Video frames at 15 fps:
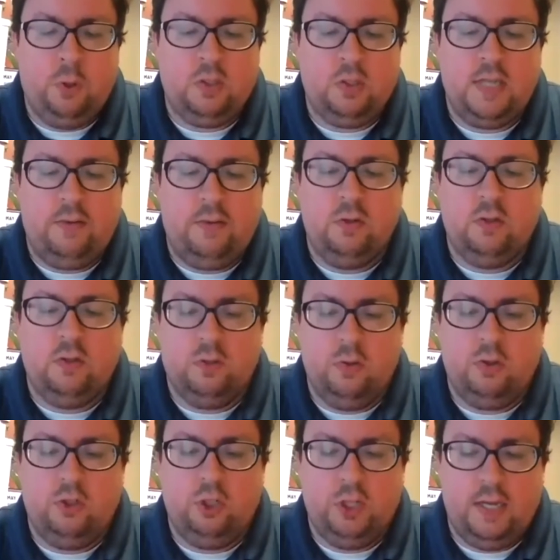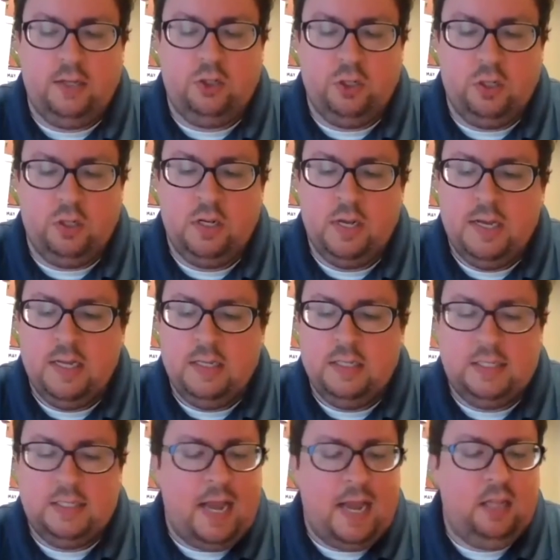Booksellers Association,
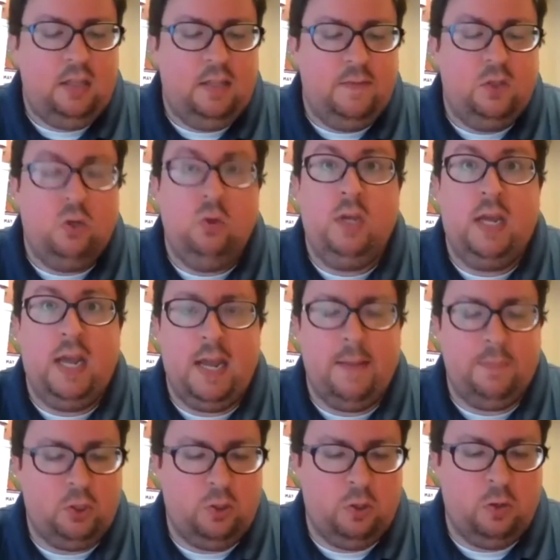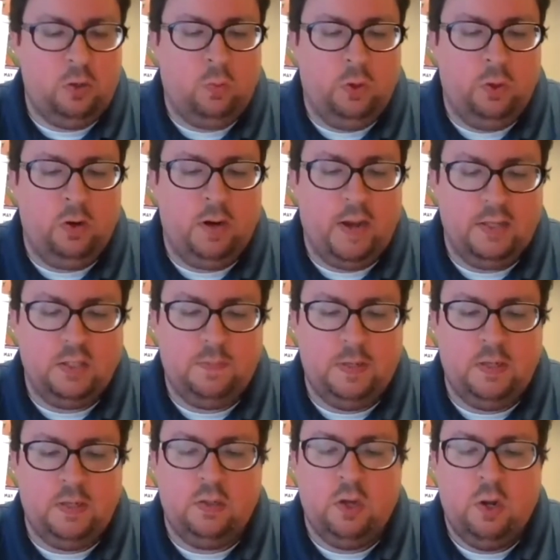Sy lives in New Hampshire with her
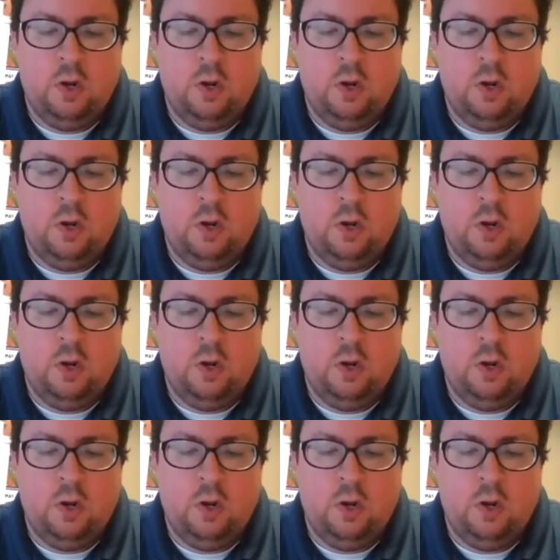husband,